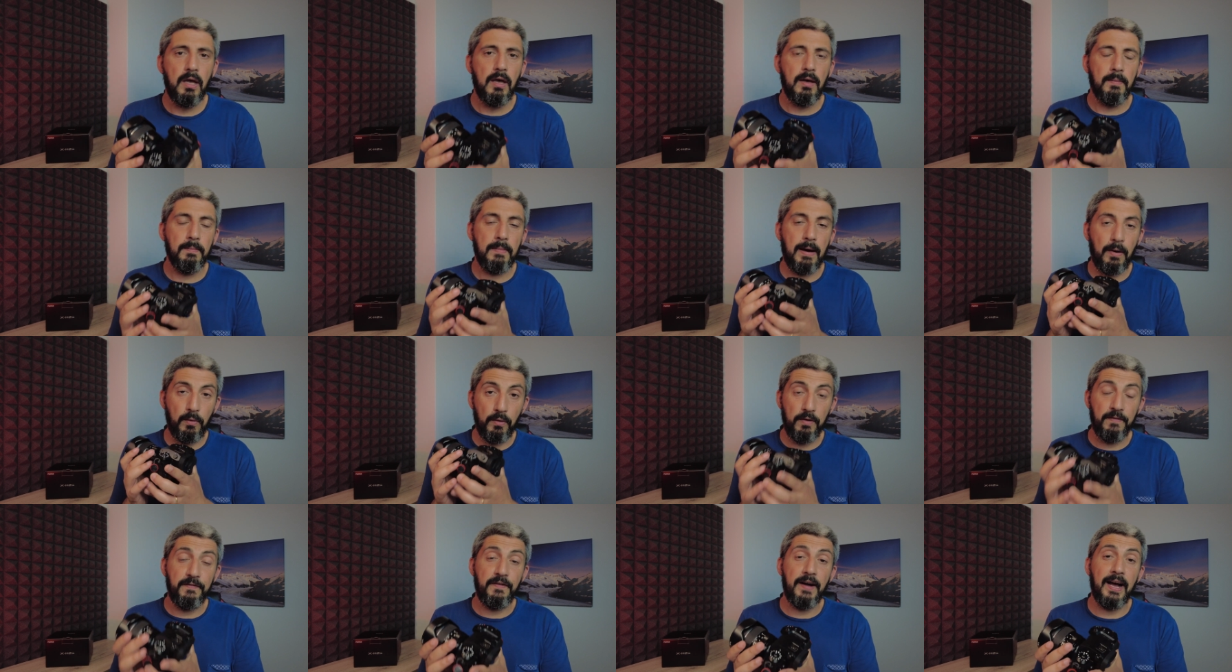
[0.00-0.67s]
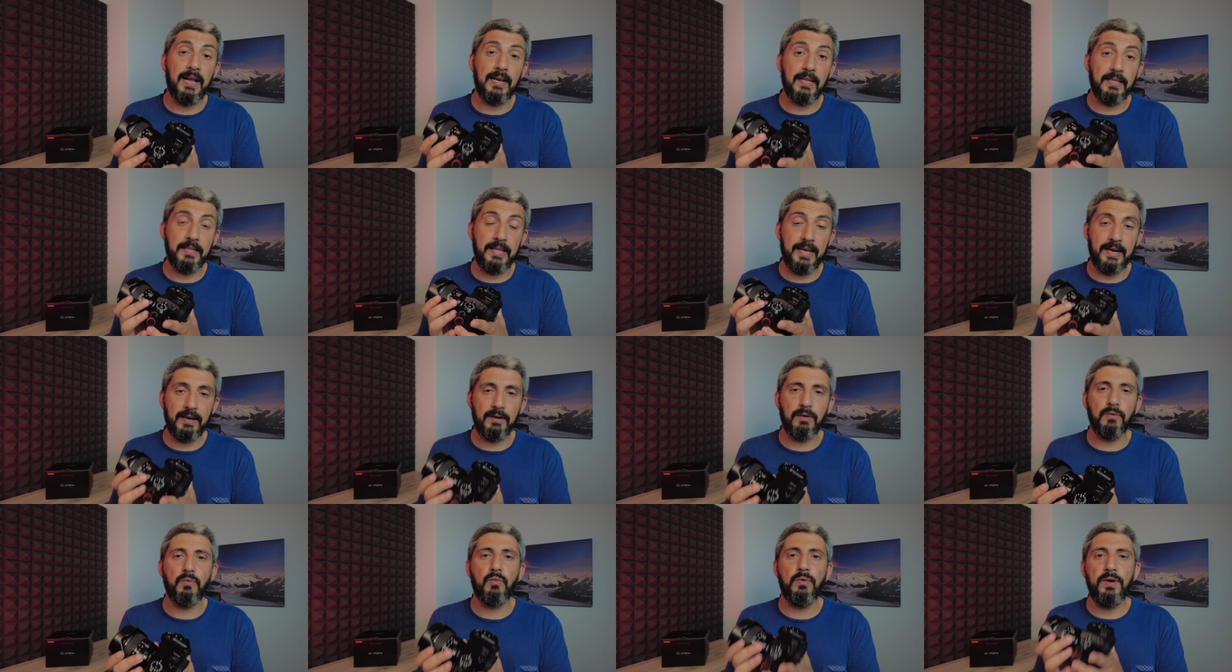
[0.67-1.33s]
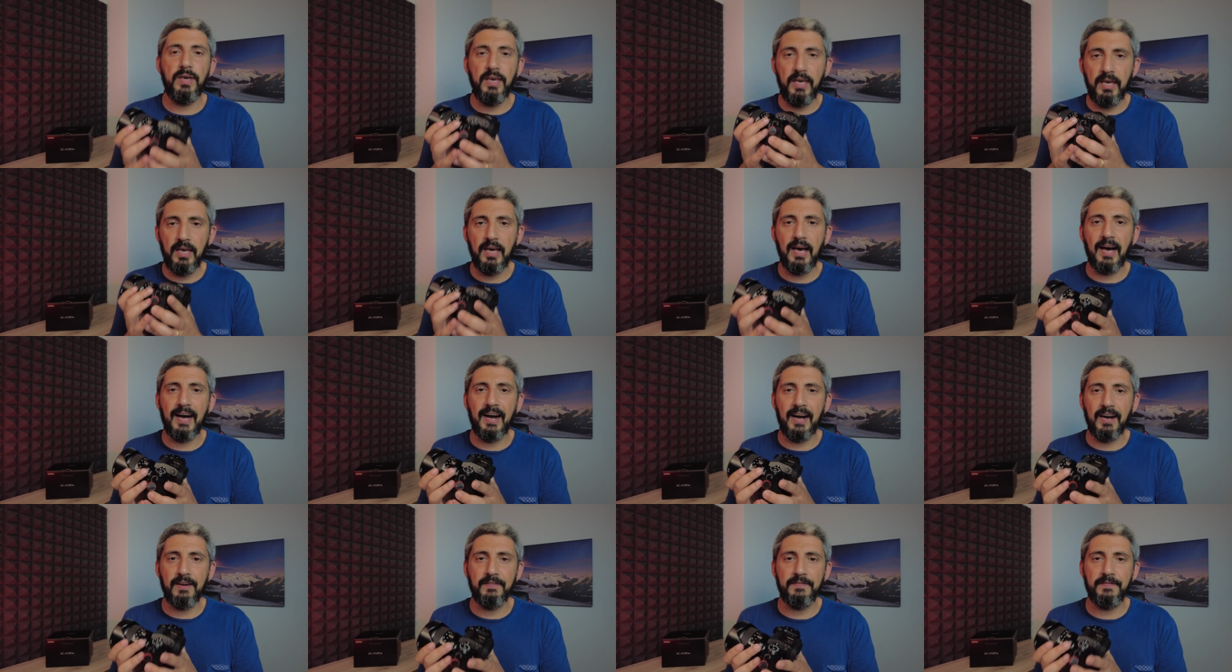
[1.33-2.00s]
but we're finally there. We
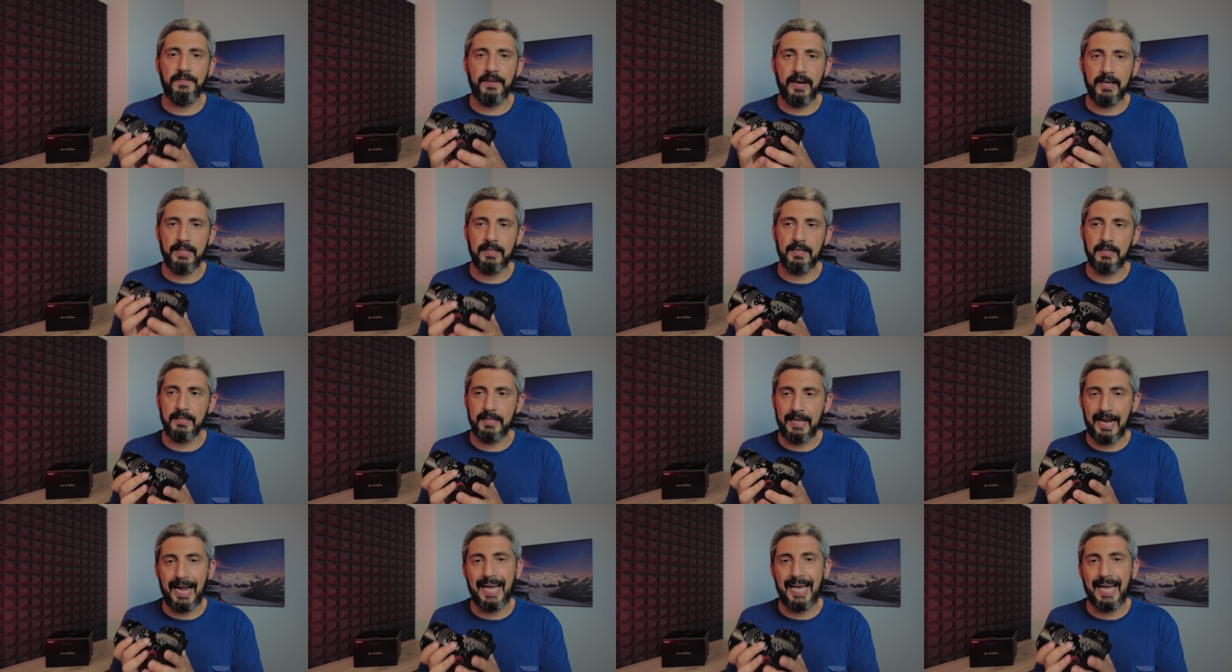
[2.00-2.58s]
are finally there.